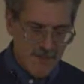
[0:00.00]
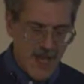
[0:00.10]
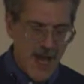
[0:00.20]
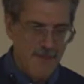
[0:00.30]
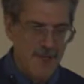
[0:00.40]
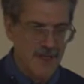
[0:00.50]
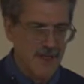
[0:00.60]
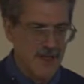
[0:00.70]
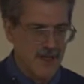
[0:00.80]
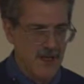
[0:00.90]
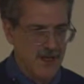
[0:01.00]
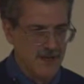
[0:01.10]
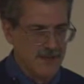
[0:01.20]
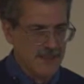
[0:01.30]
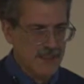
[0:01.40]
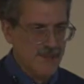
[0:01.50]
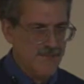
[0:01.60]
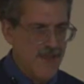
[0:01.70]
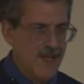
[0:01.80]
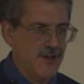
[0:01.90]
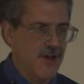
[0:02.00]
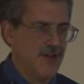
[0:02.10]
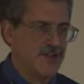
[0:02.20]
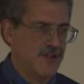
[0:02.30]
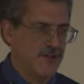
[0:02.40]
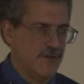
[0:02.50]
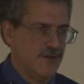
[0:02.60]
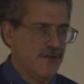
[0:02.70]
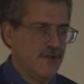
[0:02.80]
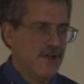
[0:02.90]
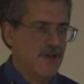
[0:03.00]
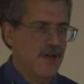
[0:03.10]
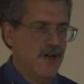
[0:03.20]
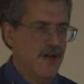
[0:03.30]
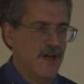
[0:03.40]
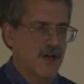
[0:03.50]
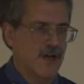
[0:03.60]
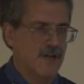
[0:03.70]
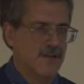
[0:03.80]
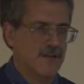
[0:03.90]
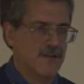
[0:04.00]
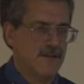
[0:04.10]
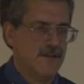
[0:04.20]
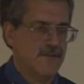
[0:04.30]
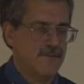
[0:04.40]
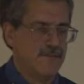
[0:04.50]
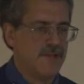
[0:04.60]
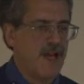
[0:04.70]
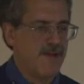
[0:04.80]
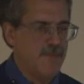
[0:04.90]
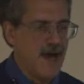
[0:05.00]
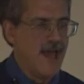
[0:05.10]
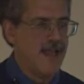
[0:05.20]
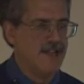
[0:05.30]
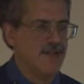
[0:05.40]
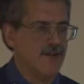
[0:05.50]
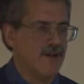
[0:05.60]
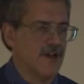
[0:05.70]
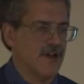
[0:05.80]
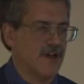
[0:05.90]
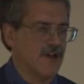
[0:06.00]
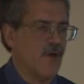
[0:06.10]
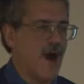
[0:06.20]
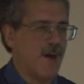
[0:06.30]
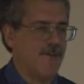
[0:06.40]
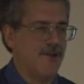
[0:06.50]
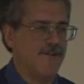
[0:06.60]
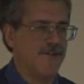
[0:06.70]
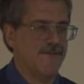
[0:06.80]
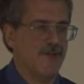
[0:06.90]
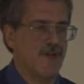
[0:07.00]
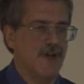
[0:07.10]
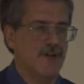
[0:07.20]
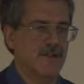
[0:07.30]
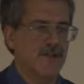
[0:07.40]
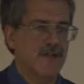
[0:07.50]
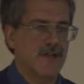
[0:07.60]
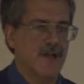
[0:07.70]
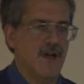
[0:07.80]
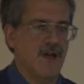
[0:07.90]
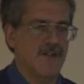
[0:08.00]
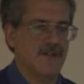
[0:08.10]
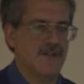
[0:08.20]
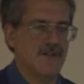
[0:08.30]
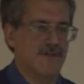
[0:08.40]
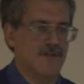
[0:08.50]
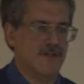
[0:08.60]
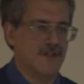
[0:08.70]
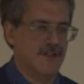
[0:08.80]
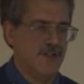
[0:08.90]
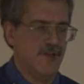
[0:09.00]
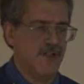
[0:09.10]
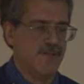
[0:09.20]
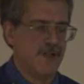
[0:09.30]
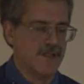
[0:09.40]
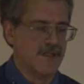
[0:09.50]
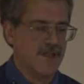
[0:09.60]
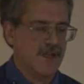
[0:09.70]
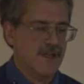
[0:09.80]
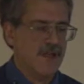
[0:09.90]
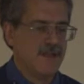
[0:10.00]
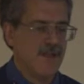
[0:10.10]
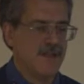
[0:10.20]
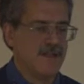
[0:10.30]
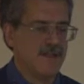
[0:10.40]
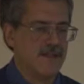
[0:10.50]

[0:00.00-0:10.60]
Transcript: common vendor to kind of buy into a cooperative, if you will, to do it. But that